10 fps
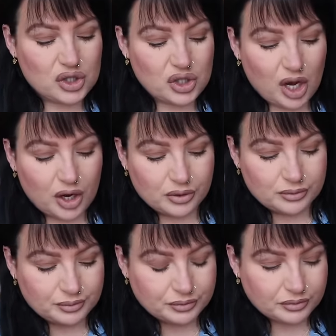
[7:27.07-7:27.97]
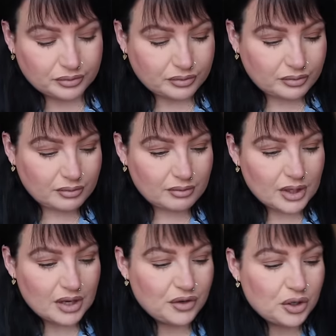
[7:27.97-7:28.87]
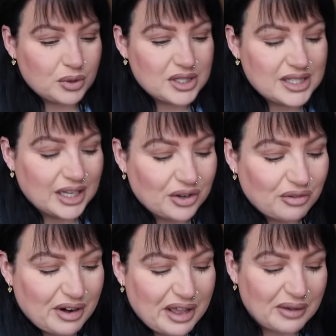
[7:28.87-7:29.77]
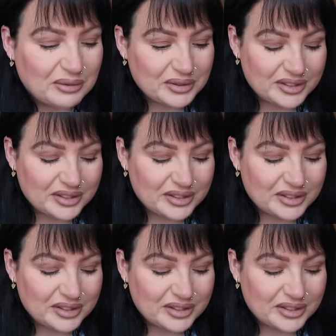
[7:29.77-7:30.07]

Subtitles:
so if you do want to stick around,